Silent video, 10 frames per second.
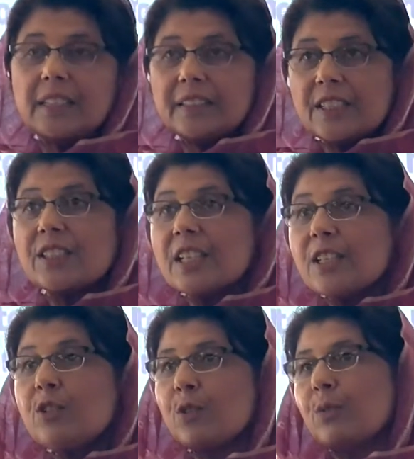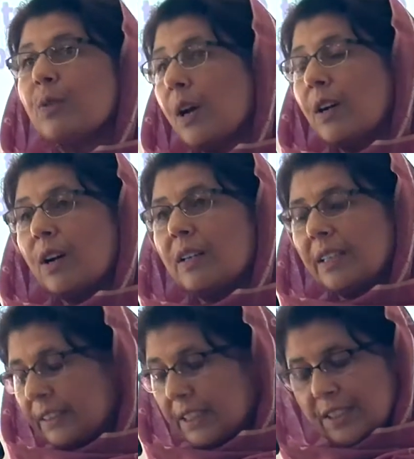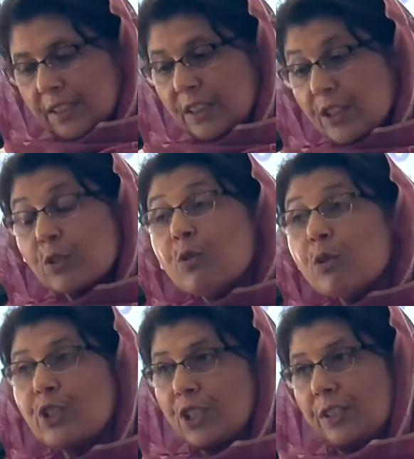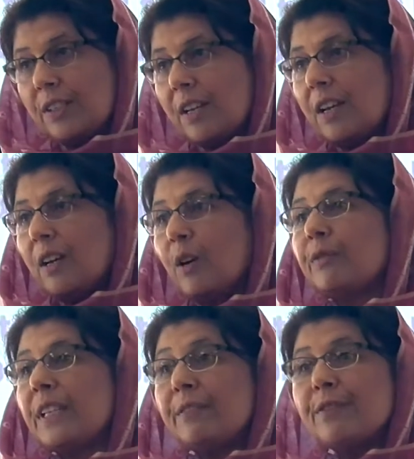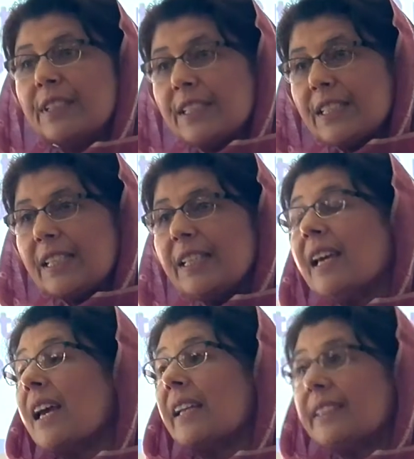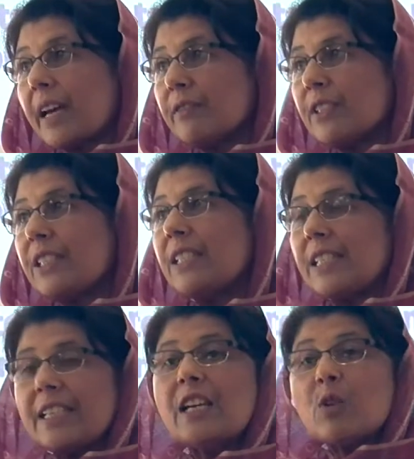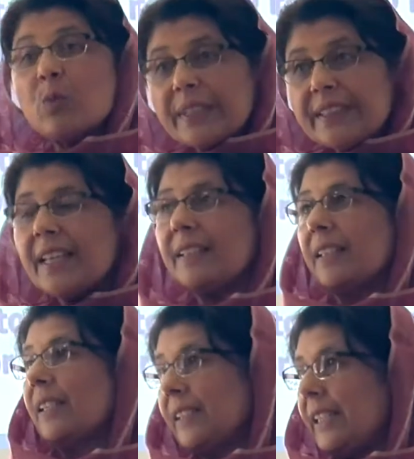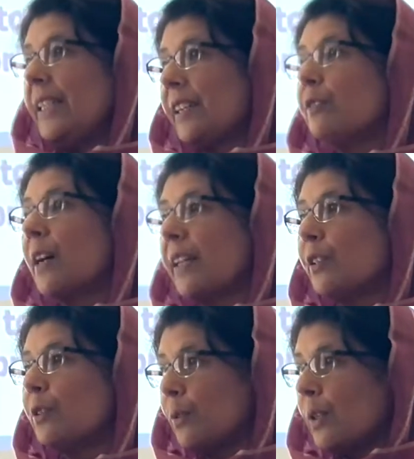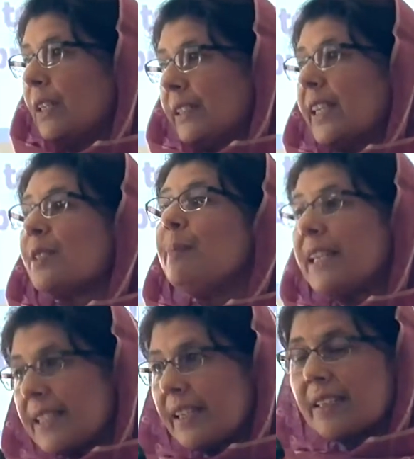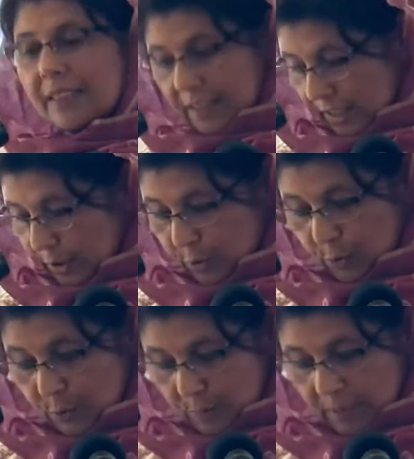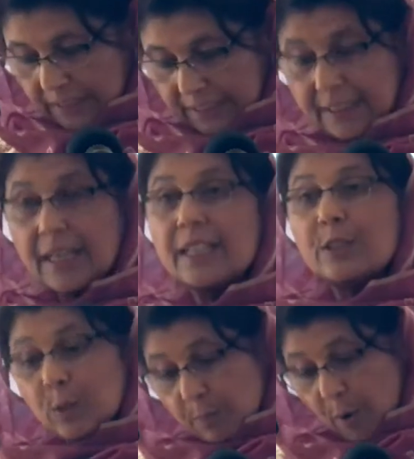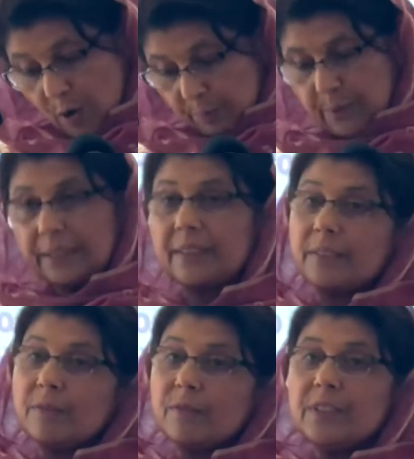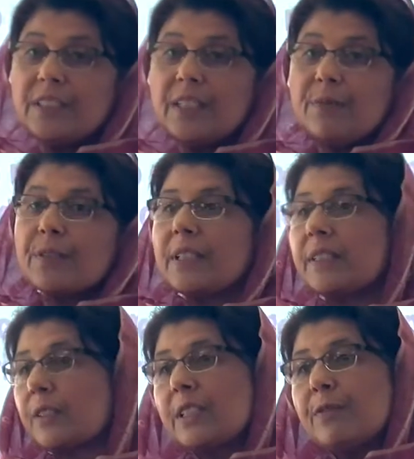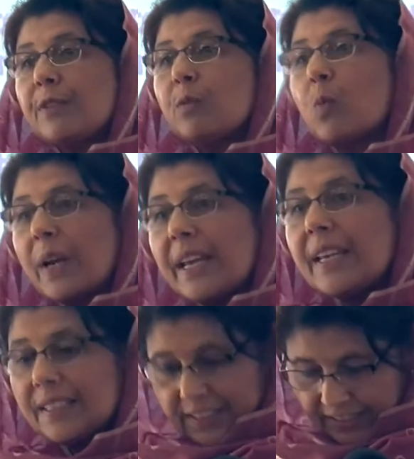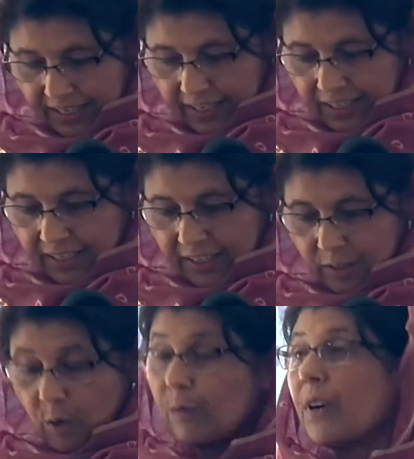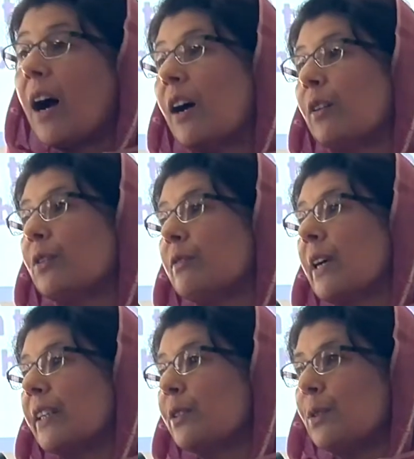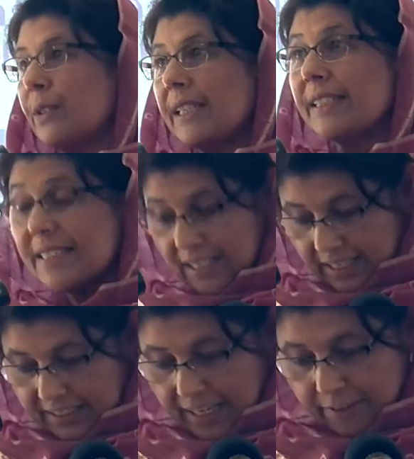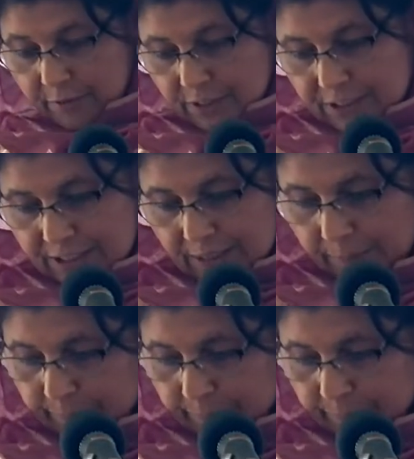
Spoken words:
this issue, this notion of infinity and diversity within the ik Vaheguru. That's basic to Gurbani. So bahubid, different ways of how Vaheguru is diverse.